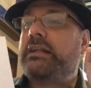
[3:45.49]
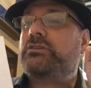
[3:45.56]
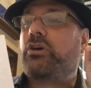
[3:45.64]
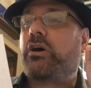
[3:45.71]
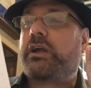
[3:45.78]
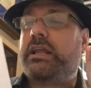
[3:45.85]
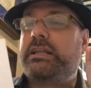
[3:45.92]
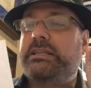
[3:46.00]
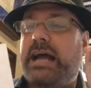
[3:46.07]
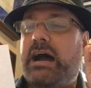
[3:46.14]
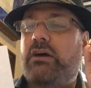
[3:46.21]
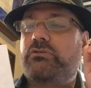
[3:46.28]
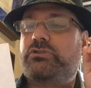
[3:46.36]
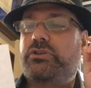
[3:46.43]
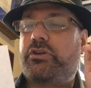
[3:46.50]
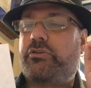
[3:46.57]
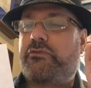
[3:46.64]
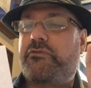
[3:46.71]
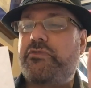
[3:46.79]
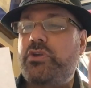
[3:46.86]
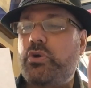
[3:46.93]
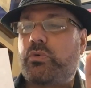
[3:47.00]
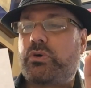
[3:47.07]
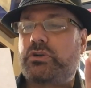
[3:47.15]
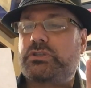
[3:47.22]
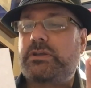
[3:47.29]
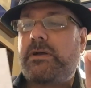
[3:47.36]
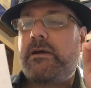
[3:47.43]
talking down to your
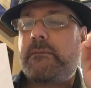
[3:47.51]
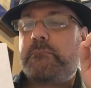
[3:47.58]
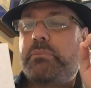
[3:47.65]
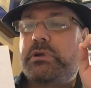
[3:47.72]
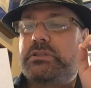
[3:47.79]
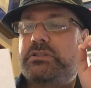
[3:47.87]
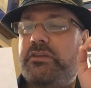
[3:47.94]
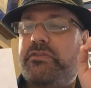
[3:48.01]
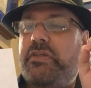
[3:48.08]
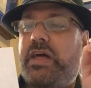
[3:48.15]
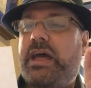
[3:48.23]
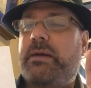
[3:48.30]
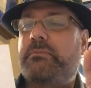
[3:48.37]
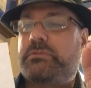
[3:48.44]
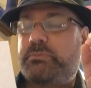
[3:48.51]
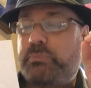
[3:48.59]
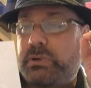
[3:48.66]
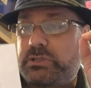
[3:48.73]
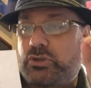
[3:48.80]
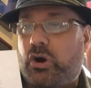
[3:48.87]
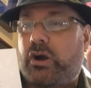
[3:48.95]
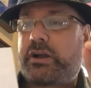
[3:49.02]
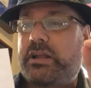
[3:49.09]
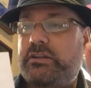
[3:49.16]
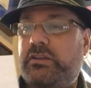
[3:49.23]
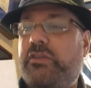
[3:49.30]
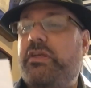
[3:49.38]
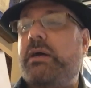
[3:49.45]
viewers, but
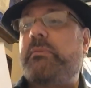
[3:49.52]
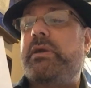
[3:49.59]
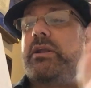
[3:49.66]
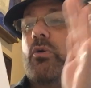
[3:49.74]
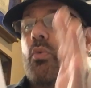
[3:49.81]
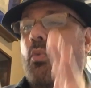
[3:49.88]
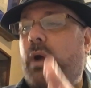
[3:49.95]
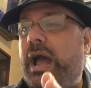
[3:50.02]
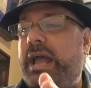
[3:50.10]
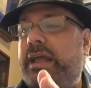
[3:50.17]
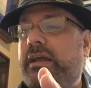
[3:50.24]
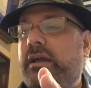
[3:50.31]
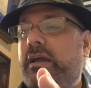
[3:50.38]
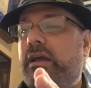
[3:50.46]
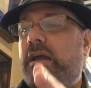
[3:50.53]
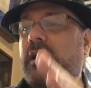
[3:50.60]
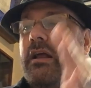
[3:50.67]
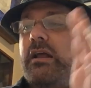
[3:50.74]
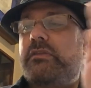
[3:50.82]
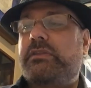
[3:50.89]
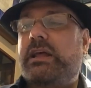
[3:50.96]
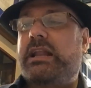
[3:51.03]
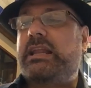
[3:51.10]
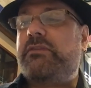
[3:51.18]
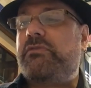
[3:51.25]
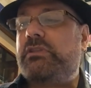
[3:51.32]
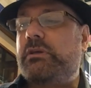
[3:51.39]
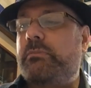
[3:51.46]
talking to them in a way that
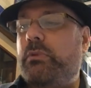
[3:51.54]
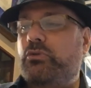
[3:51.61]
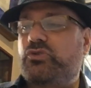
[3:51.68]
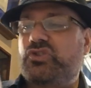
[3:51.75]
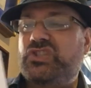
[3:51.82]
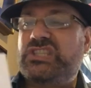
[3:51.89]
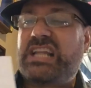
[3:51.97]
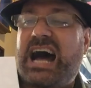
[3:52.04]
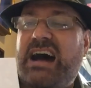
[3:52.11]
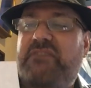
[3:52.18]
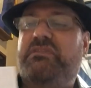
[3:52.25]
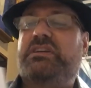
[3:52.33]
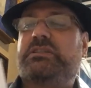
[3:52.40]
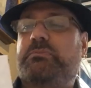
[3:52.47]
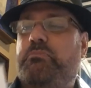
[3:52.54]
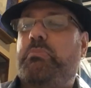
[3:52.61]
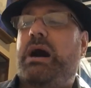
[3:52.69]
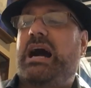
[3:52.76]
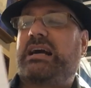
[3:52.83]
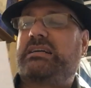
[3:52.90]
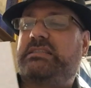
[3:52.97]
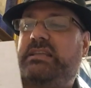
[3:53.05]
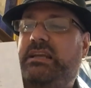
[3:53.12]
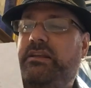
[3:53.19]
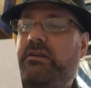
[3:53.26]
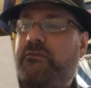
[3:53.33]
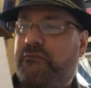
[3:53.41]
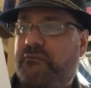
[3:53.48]
even the most novice
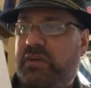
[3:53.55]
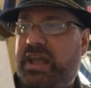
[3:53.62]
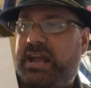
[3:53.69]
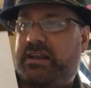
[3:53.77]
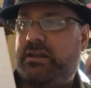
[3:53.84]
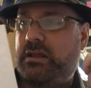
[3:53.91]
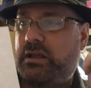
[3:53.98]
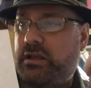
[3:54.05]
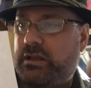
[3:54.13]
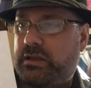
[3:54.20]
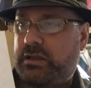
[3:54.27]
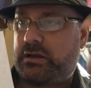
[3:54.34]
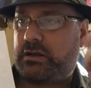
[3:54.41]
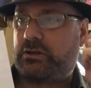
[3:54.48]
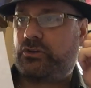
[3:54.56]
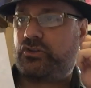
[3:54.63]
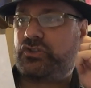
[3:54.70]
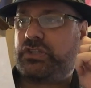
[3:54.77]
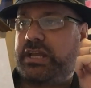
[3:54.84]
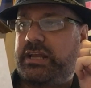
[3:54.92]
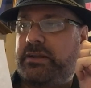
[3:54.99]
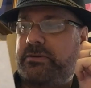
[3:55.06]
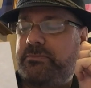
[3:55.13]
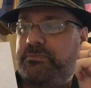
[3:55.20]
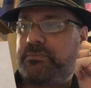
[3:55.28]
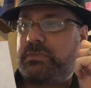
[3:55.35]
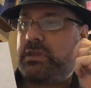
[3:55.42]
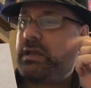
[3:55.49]
boxing fan can understand.
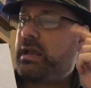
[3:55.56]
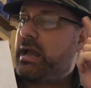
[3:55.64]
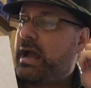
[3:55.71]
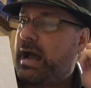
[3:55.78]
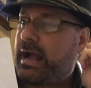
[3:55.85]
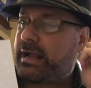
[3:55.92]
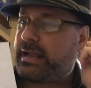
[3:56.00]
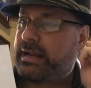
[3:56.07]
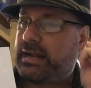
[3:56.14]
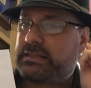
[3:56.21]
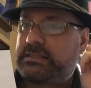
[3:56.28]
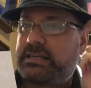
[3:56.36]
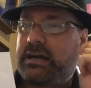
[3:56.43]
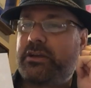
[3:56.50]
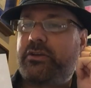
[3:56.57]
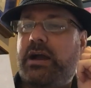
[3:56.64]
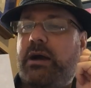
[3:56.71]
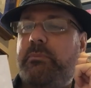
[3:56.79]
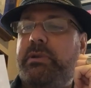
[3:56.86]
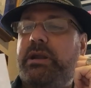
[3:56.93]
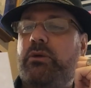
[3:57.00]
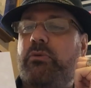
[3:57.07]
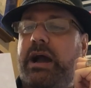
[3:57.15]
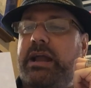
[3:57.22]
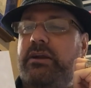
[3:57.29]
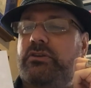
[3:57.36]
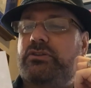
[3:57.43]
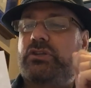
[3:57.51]
I cannot tell you how many
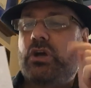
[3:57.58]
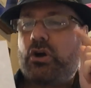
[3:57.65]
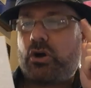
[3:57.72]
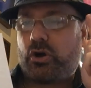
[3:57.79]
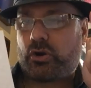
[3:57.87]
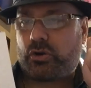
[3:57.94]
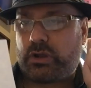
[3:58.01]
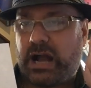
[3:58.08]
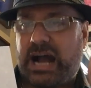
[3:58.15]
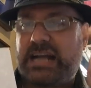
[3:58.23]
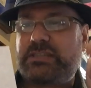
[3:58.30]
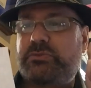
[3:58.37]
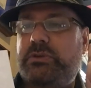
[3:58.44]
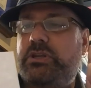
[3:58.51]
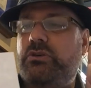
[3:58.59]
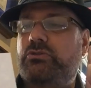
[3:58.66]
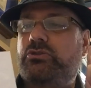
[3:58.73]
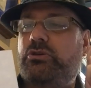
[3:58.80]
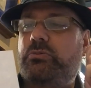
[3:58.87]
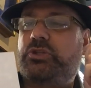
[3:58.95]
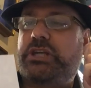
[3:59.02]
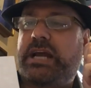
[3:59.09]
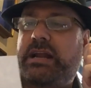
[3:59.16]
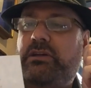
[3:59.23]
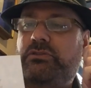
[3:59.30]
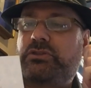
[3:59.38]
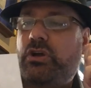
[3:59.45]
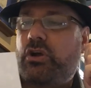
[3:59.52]
writers or guys with YouTube
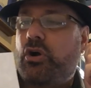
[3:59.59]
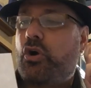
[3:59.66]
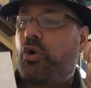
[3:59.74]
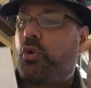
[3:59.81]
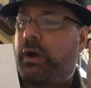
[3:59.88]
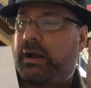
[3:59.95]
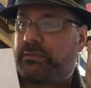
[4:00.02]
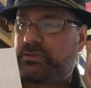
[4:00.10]
channels who I